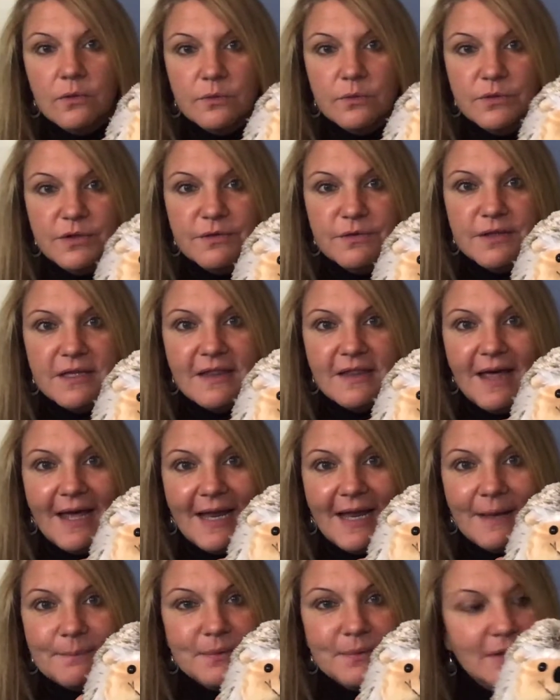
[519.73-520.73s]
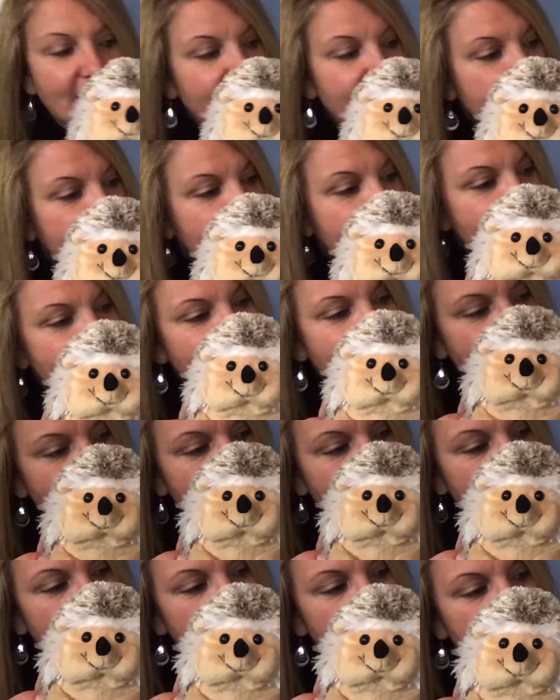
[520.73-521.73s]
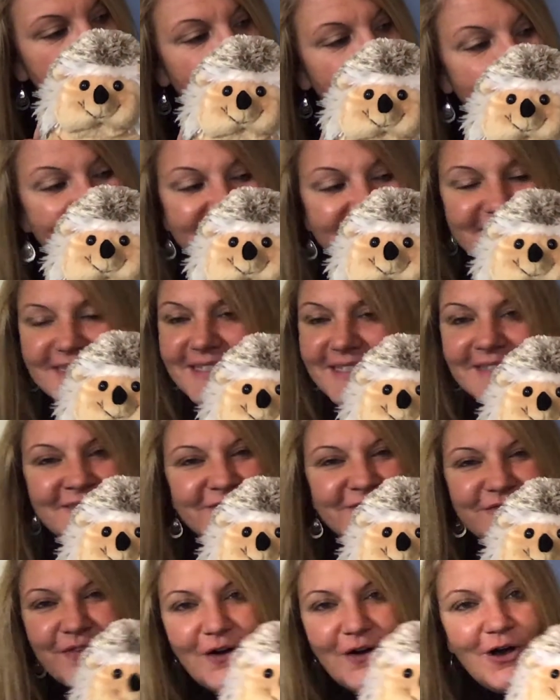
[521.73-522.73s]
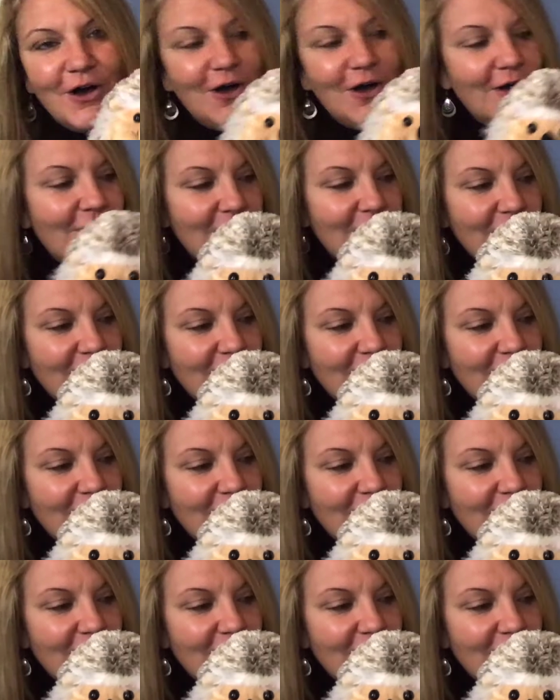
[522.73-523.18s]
do you think that apple hit her? But it didn't fall